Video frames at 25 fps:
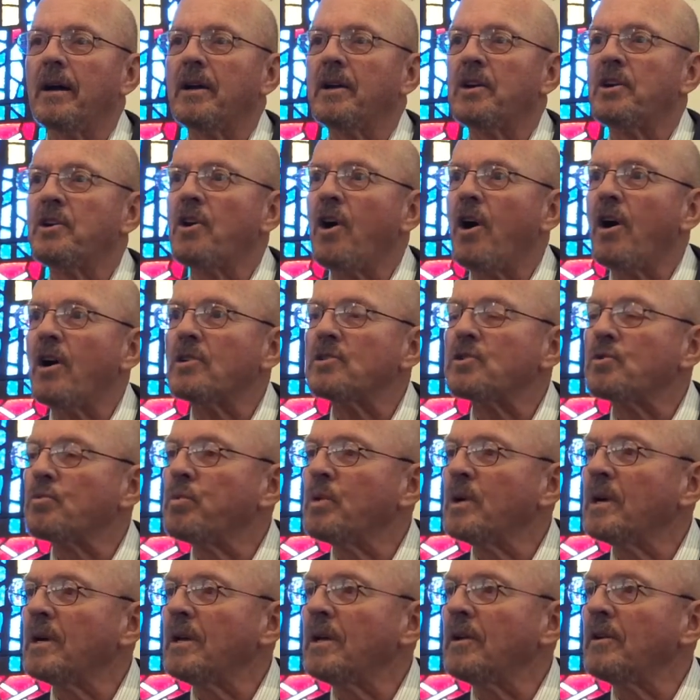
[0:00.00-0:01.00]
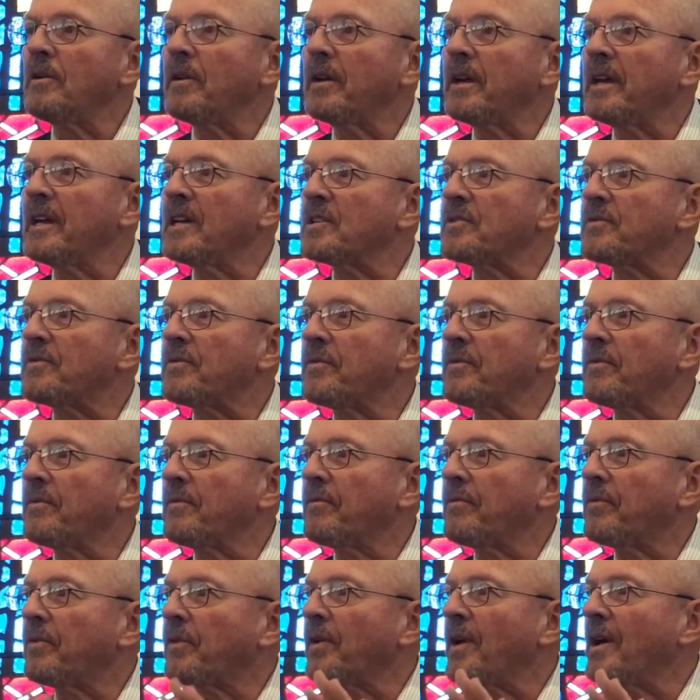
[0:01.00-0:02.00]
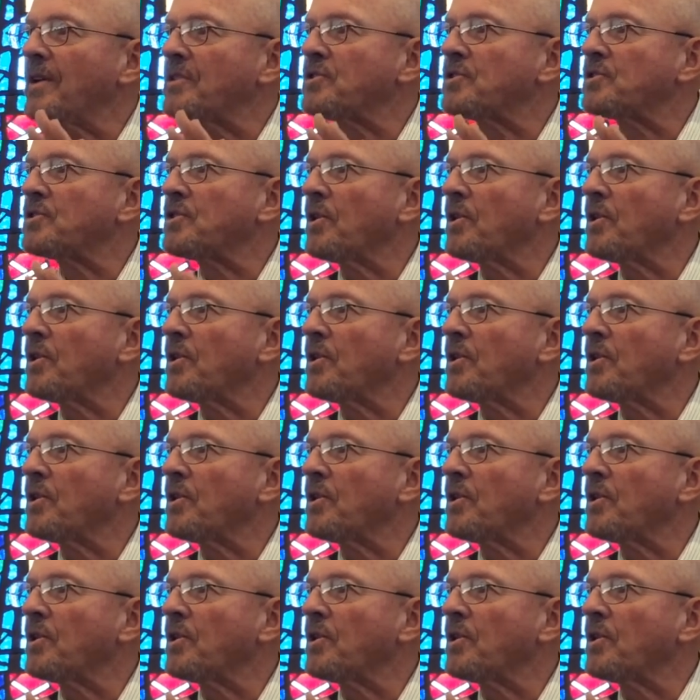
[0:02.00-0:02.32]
God's will is for us